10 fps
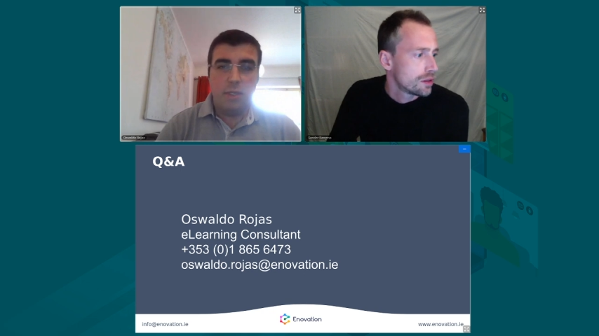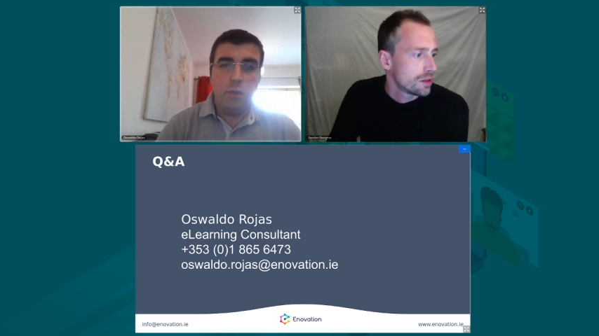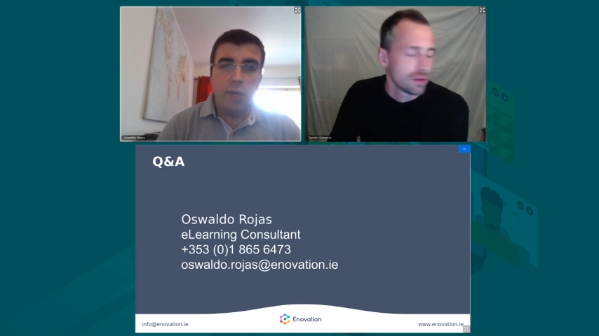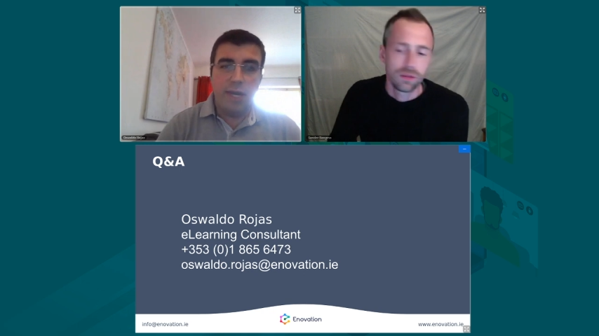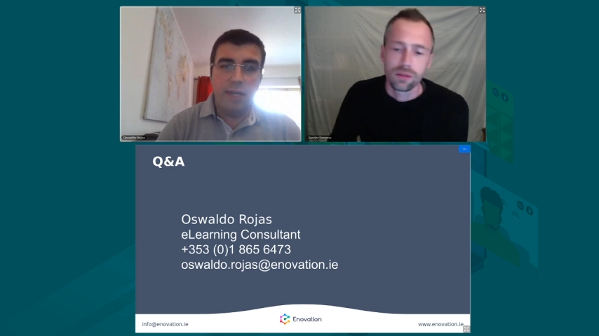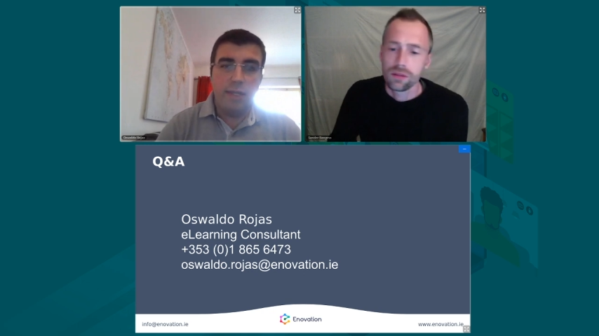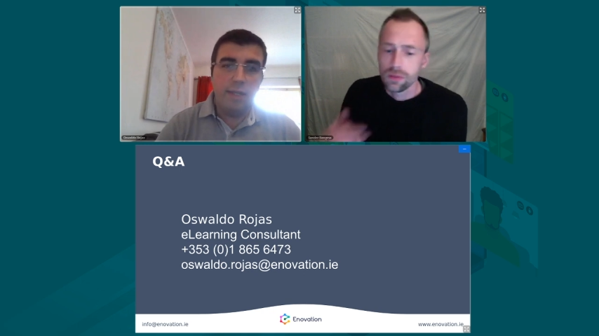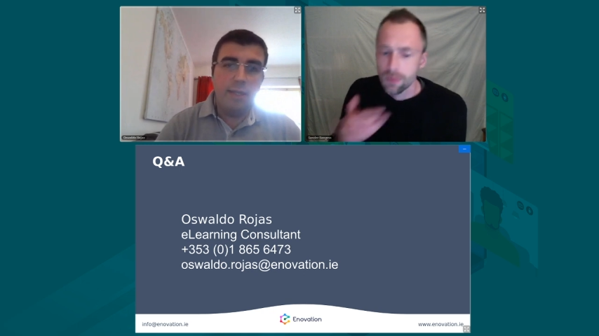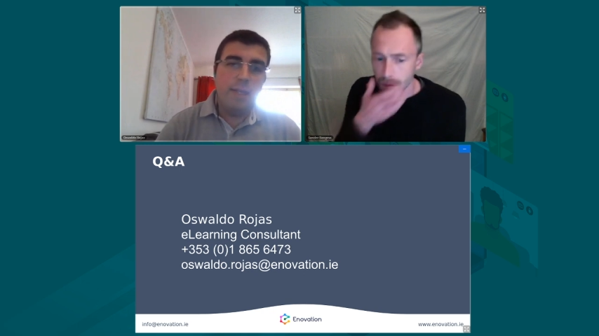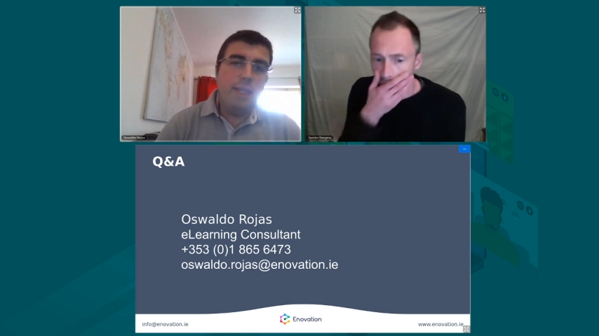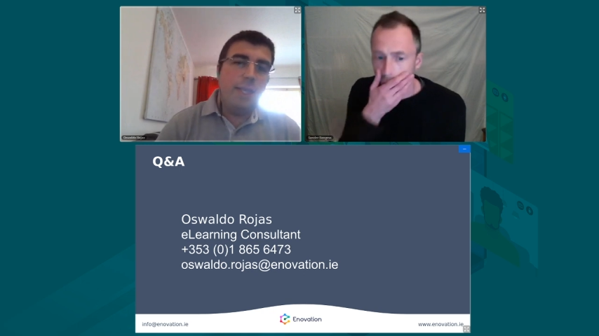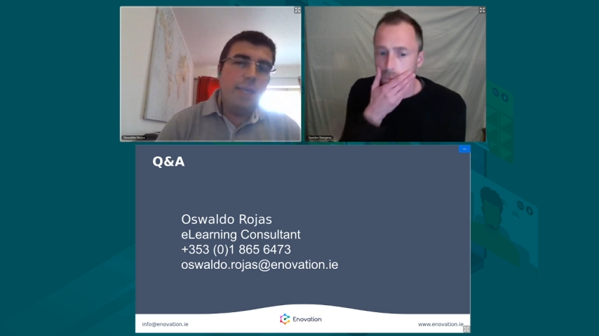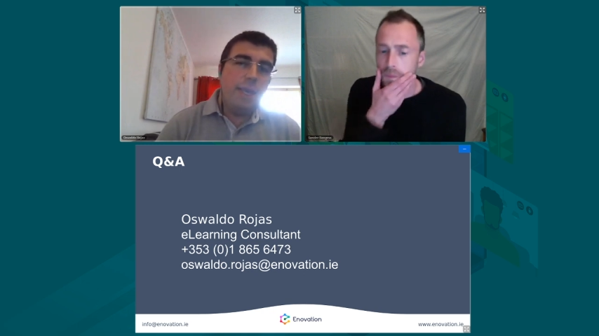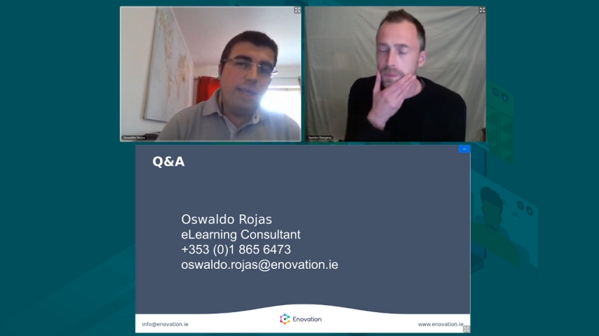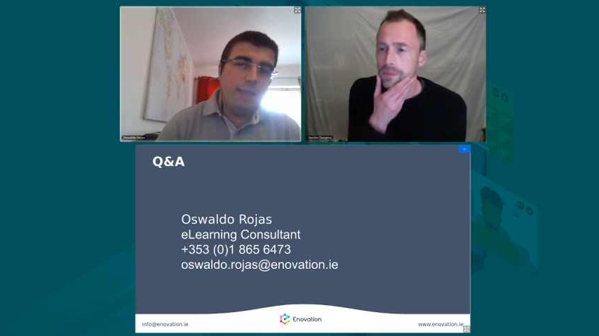Speaker 1: is to add
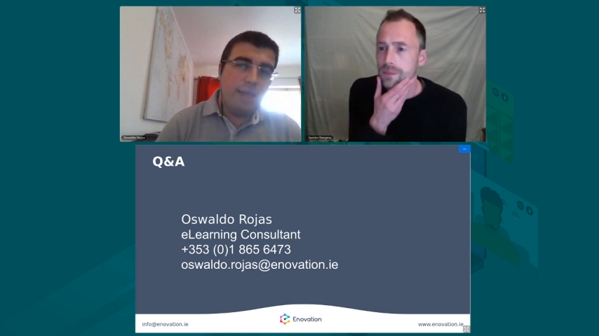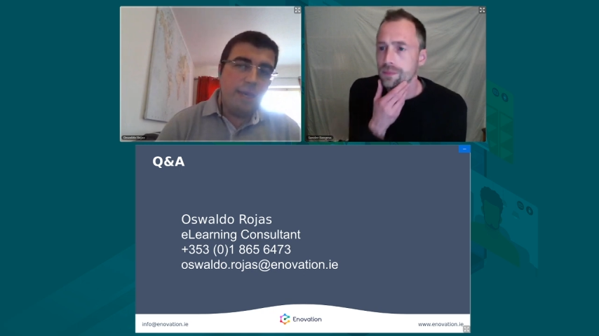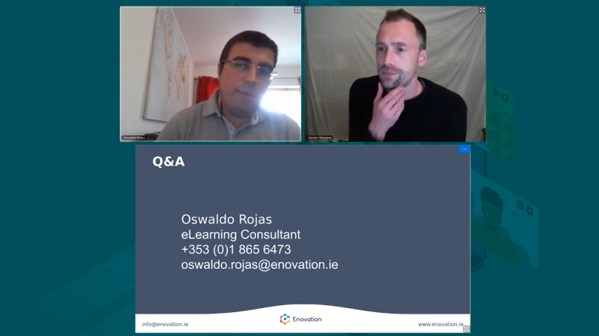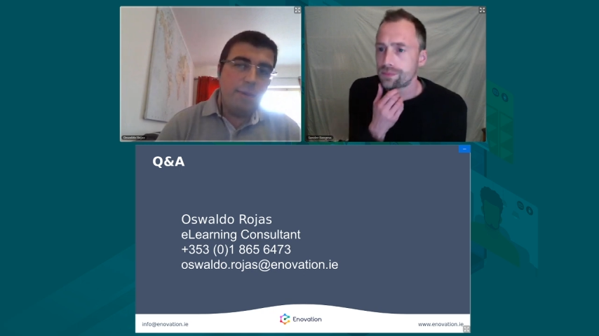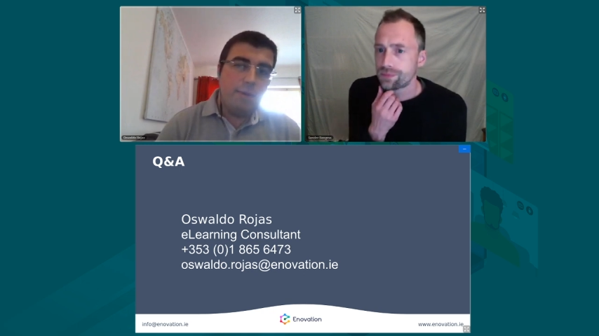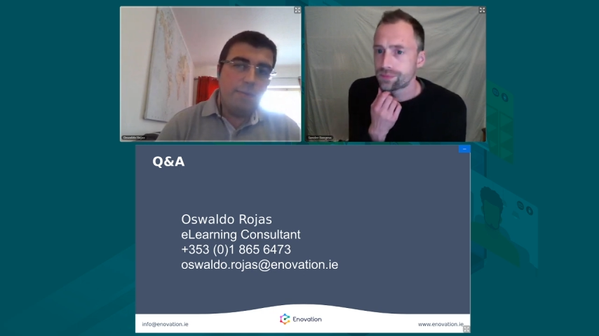a tab